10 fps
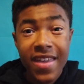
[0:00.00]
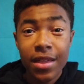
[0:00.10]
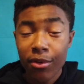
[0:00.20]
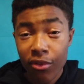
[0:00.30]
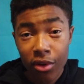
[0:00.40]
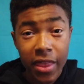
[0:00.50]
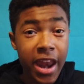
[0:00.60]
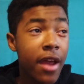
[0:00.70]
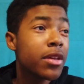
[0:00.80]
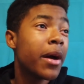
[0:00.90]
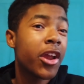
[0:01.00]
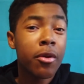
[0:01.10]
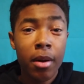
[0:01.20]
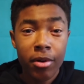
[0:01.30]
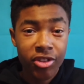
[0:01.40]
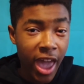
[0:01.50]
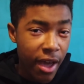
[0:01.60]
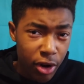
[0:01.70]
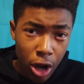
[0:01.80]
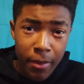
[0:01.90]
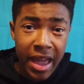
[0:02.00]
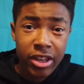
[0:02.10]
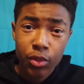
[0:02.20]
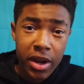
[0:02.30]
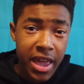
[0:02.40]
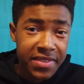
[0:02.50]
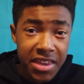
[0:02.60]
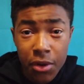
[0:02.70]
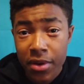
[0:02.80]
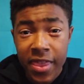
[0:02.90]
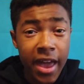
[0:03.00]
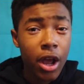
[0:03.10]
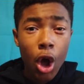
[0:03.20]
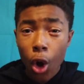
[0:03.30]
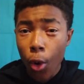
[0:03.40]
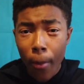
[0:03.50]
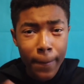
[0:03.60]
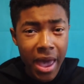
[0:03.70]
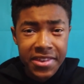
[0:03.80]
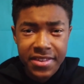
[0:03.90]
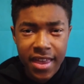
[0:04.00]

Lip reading: and then before that, everybody remembers Kavanaugh back in 2018 with that whole mess,